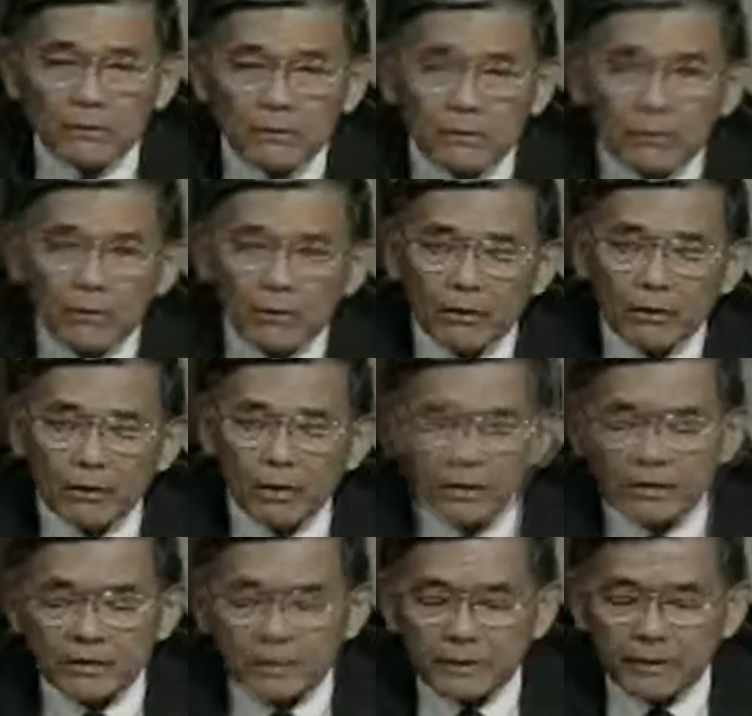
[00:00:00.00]
No, I
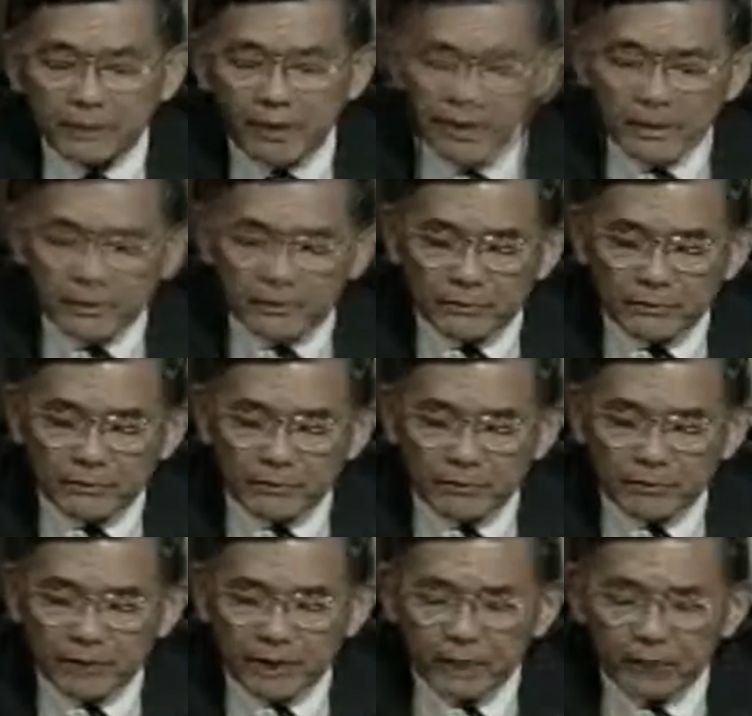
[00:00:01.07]
was not. I was
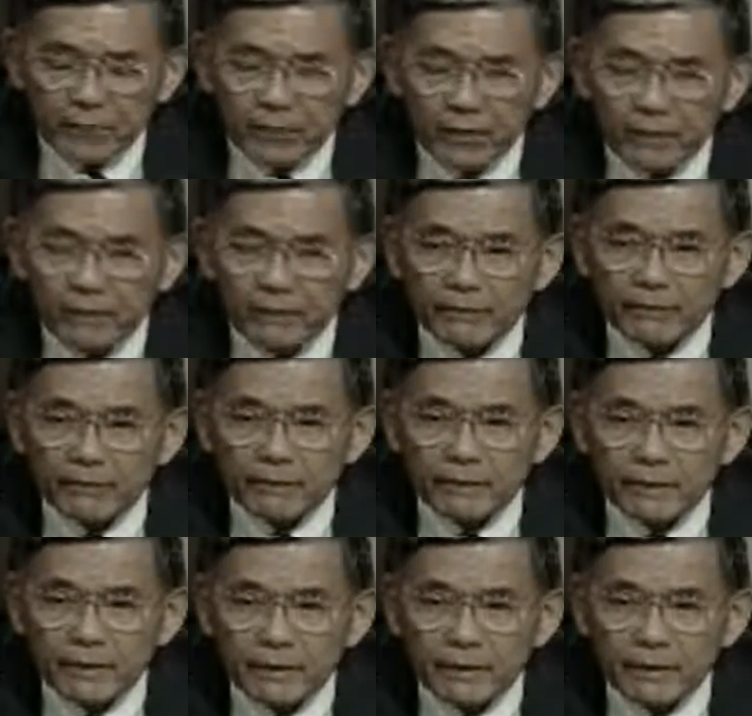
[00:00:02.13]
made aware of it